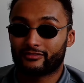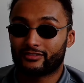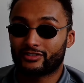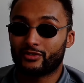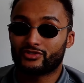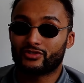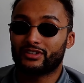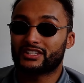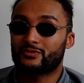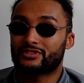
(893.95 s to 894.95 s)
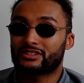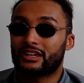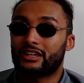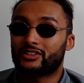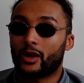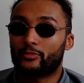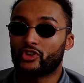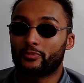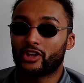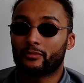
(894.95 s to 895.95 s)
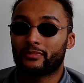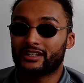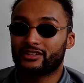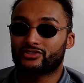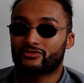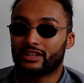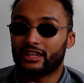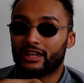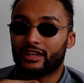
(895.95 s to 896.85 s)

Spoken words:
Joe Joyce was WBO mandatory,